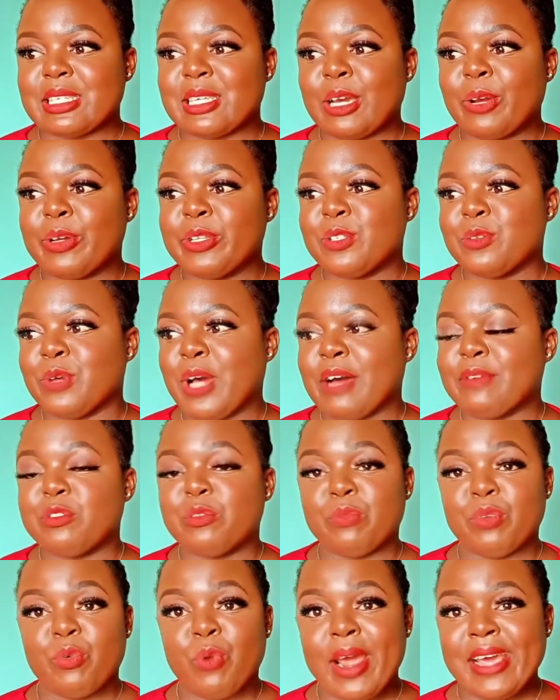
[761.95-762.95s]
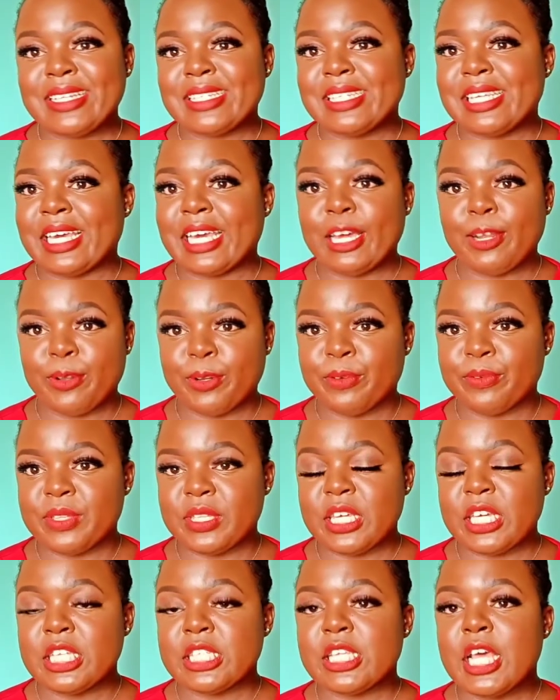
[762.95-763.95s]
You're going to have to be writing a lot of
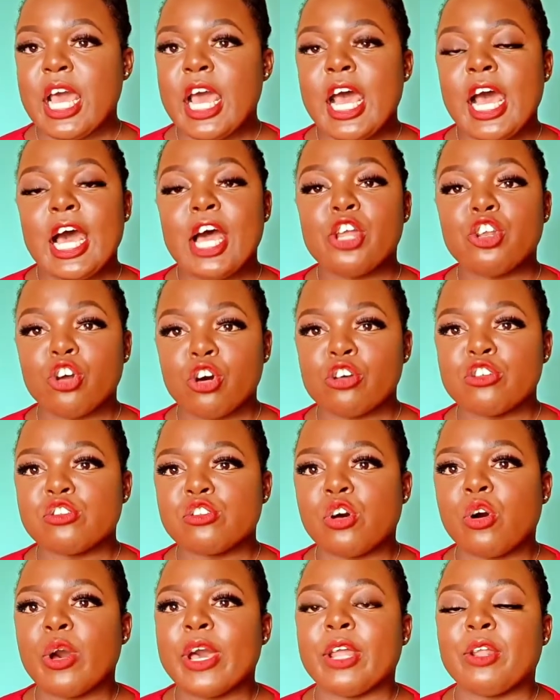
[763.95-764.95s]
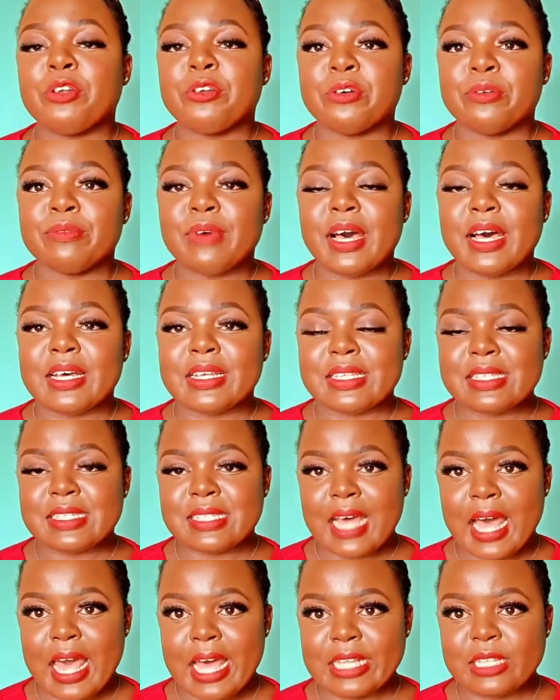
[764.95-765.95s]
things, and also a lot of
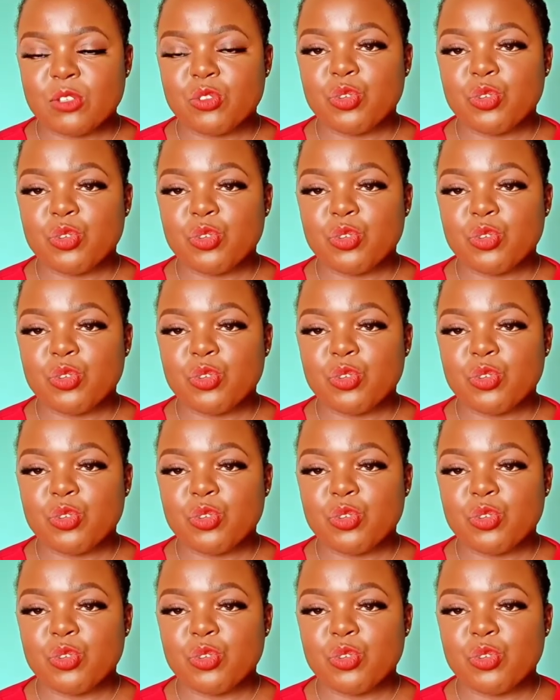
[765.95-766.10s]
science.